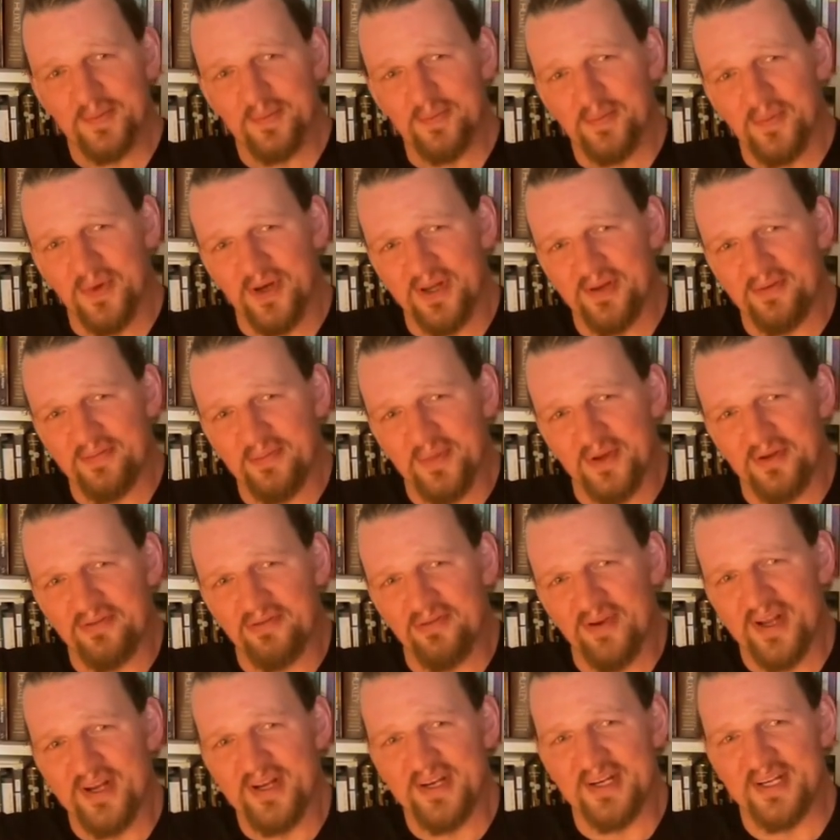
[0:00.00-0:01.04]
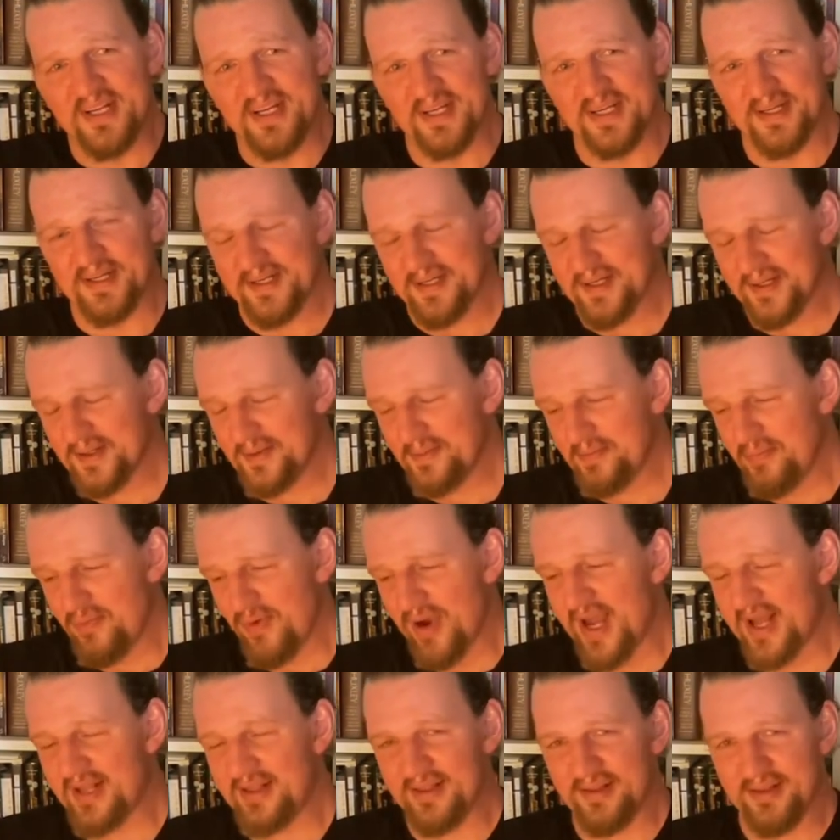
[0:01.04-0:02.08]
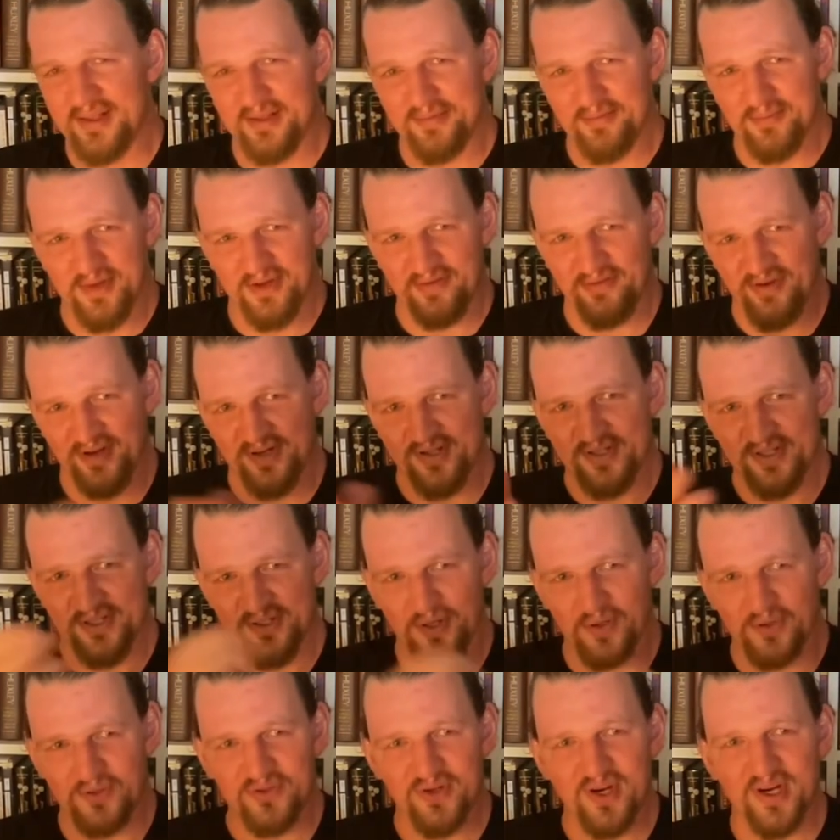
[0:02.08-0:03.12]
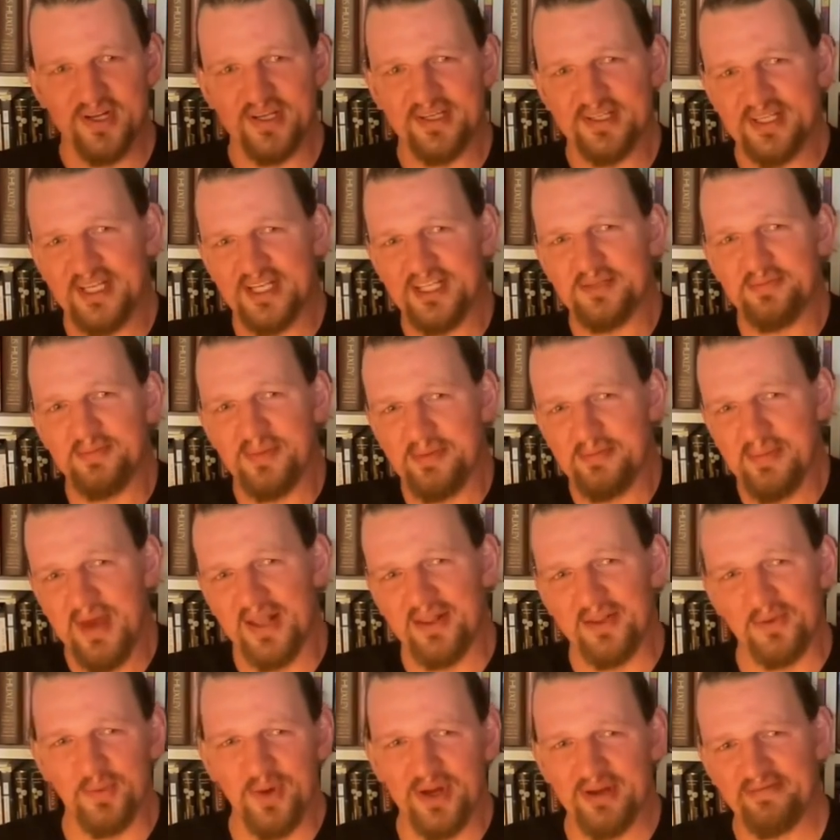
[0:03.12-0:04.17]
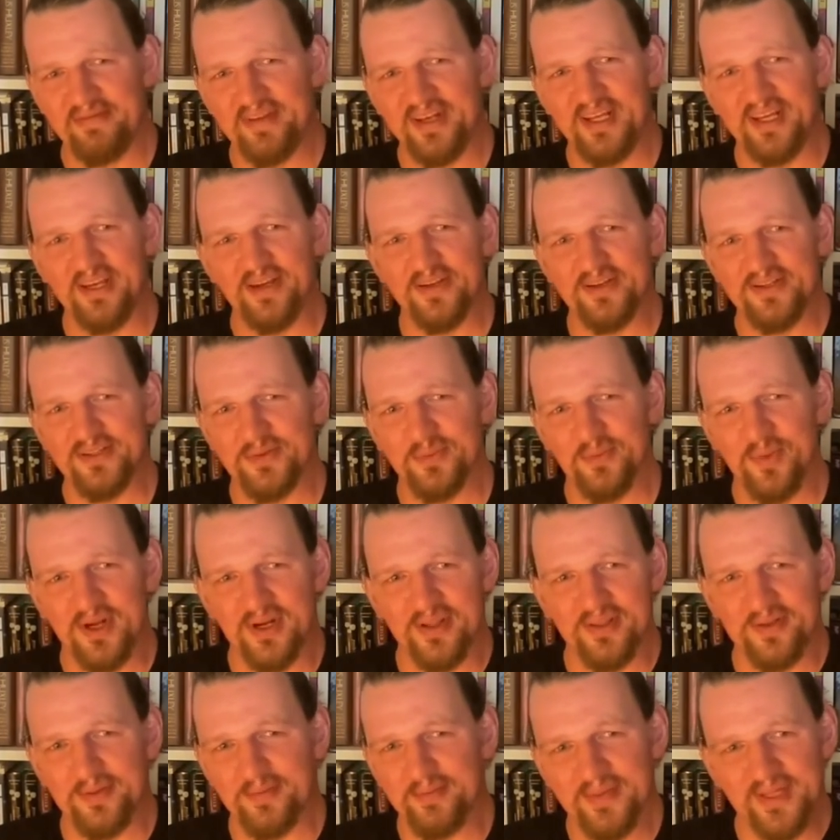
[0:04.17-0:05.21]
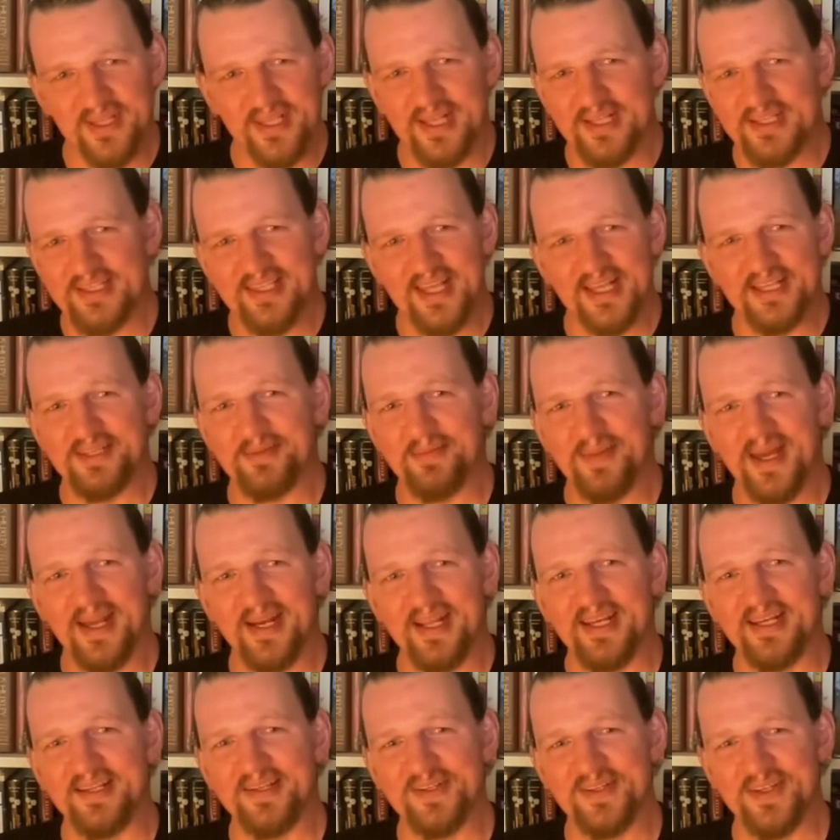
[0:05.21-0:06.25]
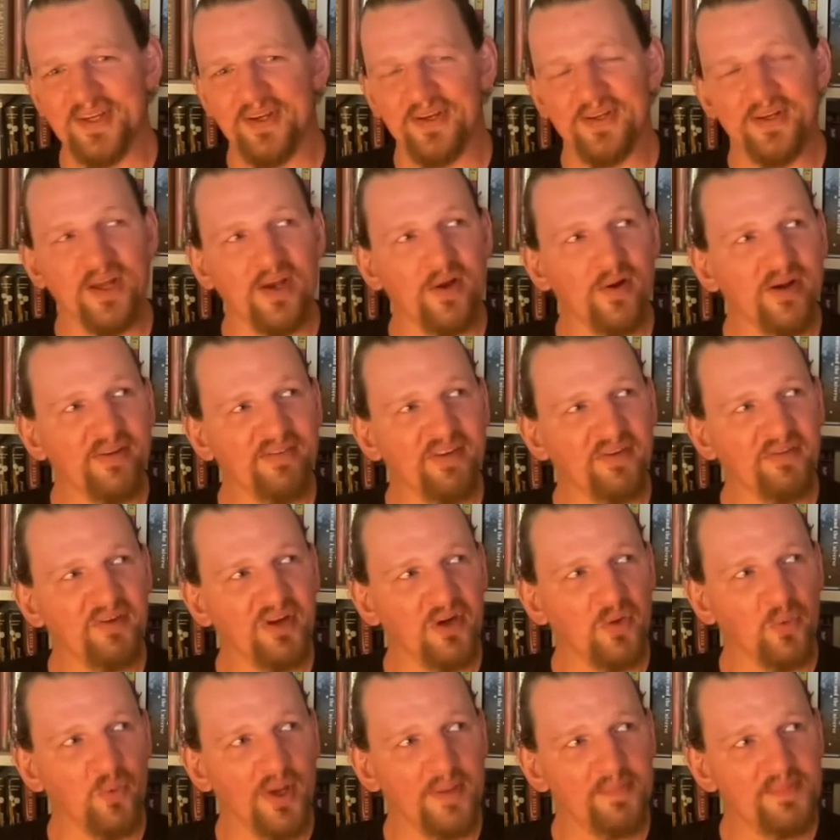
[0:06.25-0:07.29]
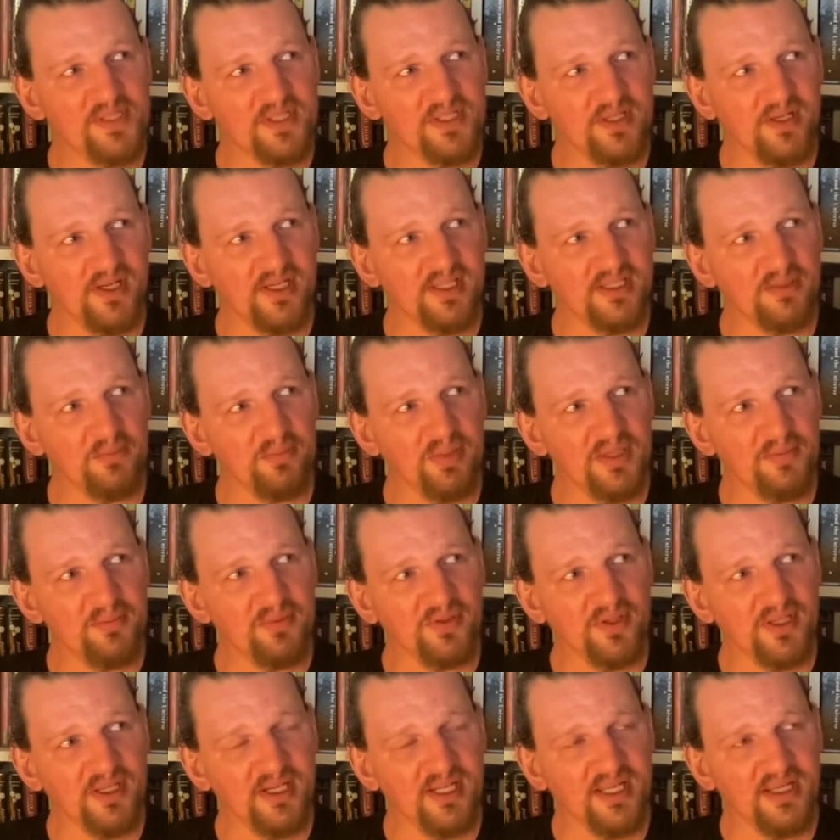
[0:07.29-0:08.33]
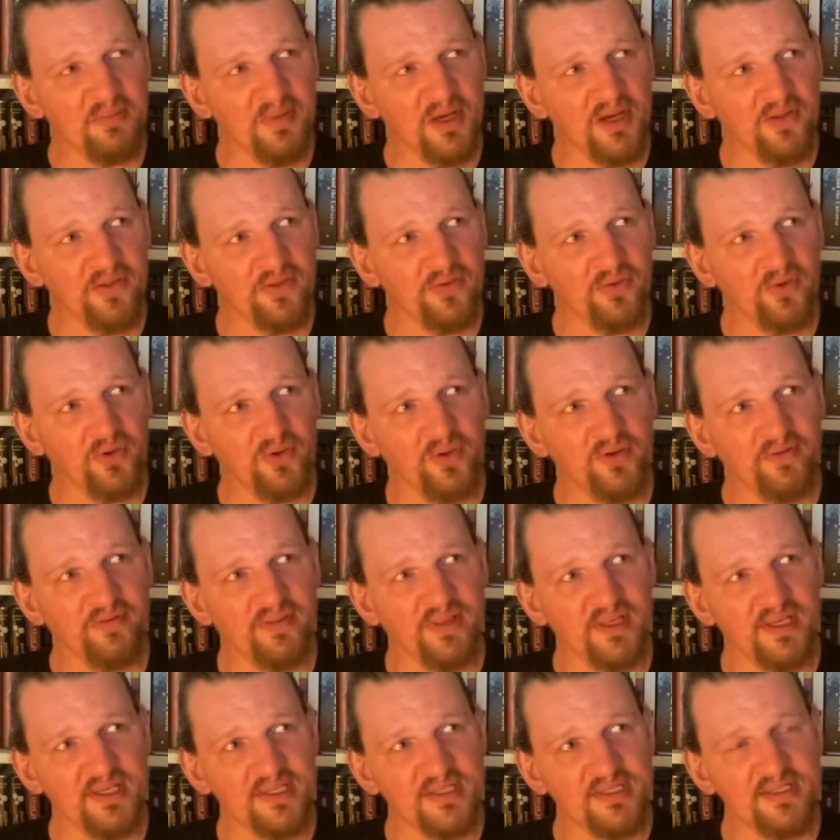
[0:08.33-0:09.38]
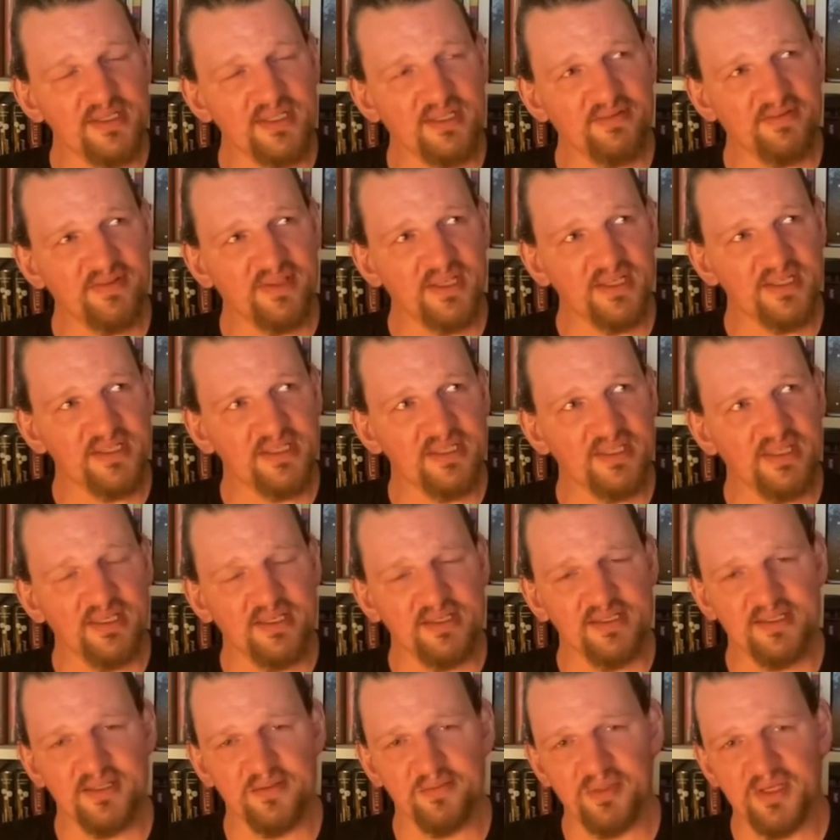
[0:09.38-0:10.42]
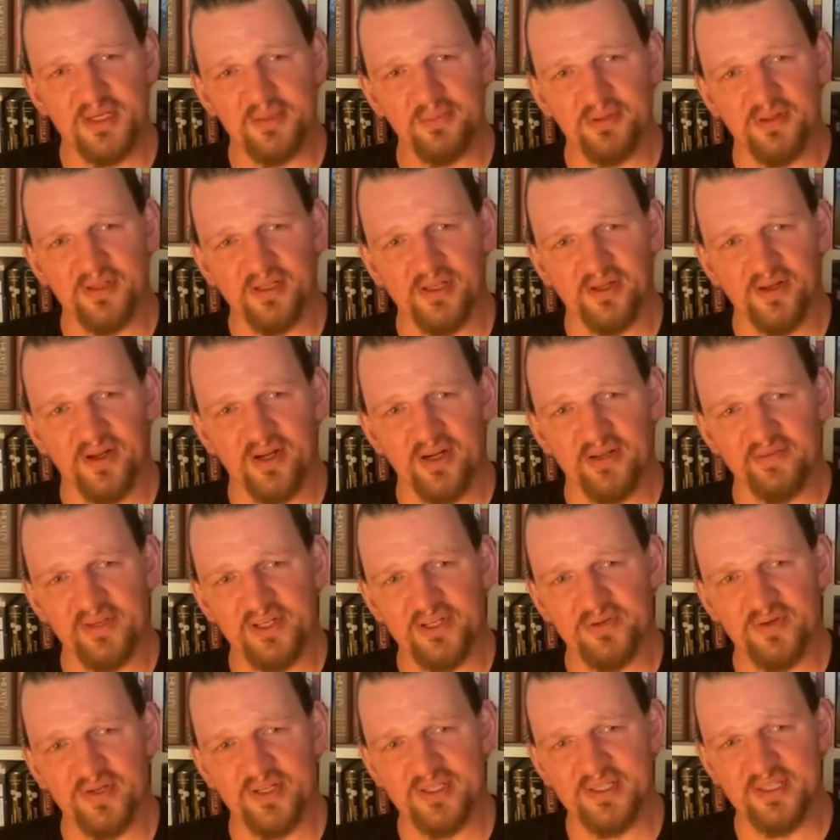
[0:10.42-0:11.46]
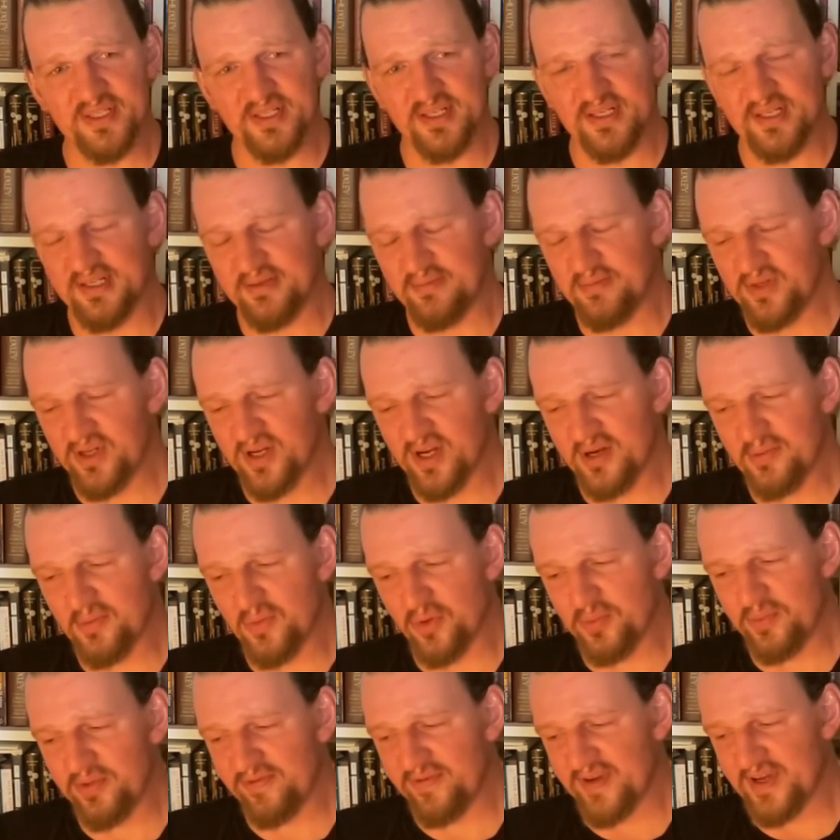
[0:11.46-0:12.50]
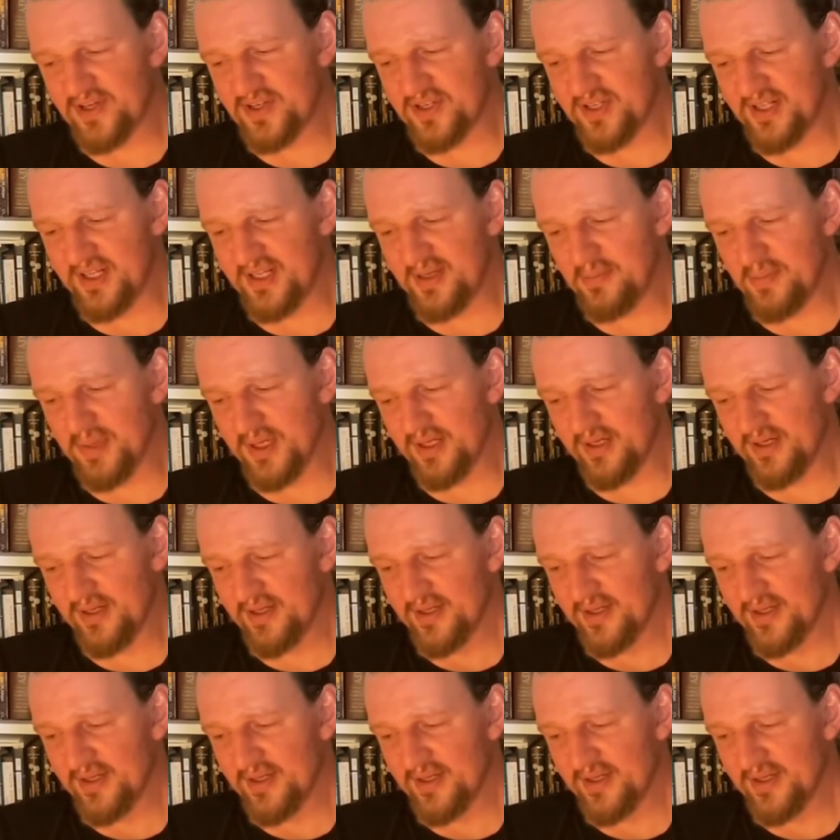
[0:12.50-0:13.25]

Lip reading: my friend Brad. That my friend is a dog trainer. He sends me Malinois videos on one of them, but that's about it. So no, I've got a website that people can email through if there's things that people are kind of interested in, kind of more professionally. But